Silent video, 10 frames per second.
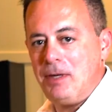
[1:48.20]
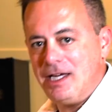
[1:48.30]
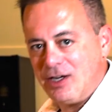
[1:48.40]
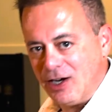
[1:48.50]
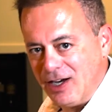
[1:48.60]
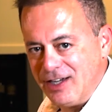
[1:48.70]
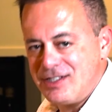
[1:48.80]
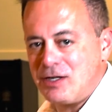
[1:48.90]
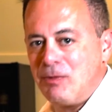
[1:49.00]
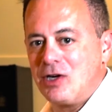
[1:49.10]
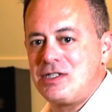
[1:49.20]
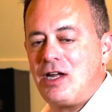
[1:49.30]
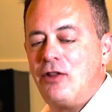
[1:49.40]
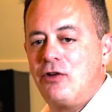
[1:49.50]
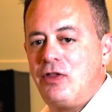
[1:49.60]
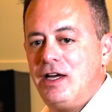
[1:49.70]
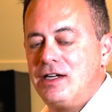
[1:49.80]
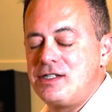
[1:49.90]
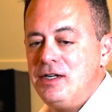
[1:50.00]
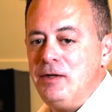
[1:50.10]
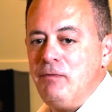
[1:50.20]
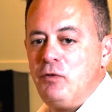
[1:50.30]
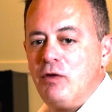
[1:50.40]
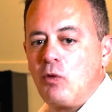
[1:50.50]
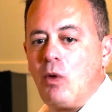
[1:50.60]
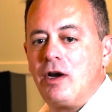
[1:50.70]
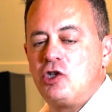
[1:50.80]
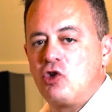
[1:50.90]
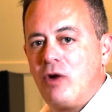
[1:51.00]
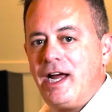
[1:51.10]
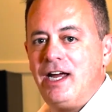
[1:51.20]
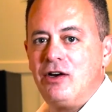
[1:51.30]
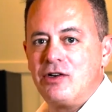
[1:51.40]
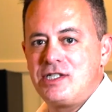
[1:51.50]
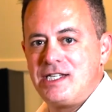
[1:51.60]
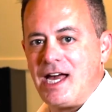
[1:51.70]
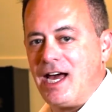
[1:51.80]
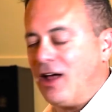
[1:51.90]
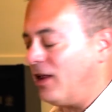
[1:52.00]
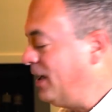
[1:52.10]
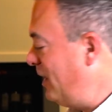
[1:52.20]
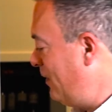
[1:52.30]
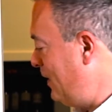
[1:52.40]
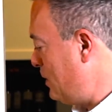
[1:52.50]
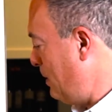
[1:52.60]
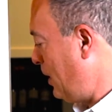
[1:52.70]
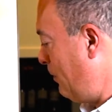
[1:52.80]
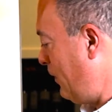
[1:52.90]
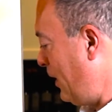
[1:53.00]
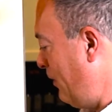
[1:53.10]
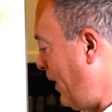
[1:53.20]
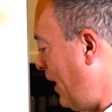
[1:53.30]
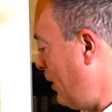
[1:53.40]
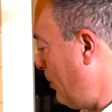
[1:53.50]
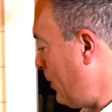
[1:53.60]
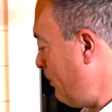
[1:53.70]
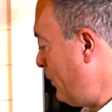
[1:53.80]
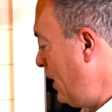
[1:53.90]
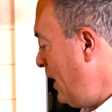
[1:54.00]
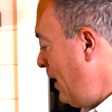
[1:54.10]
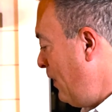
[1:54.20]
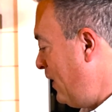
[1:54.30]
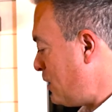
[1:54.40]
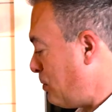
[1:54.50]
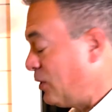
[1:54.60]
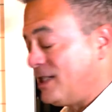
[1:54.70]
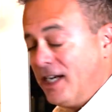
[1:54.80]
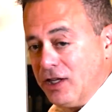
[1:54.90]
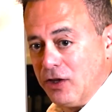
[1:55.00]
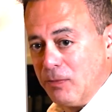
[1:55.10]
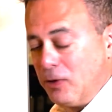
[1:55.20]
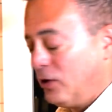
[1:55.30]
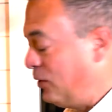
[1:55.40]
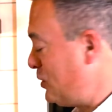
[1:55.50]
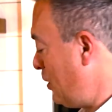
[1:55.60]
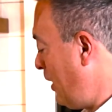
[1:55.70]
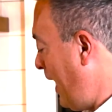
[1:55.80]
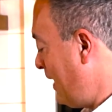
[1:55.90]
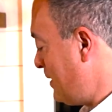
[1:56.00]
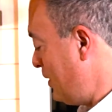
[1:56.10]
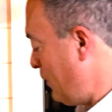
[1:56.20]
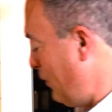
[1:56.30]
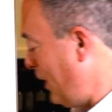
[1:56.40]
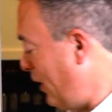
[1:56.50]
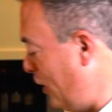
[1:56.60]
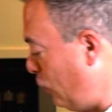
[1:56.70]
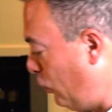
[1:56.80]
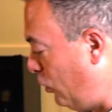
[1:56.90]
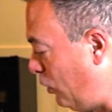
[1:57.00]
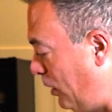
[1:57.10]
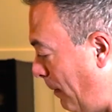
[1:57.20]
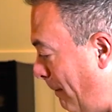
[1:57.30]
because, amongst other things, if you ever want to trade or sell, these become very valuable. This particular producer has this very cool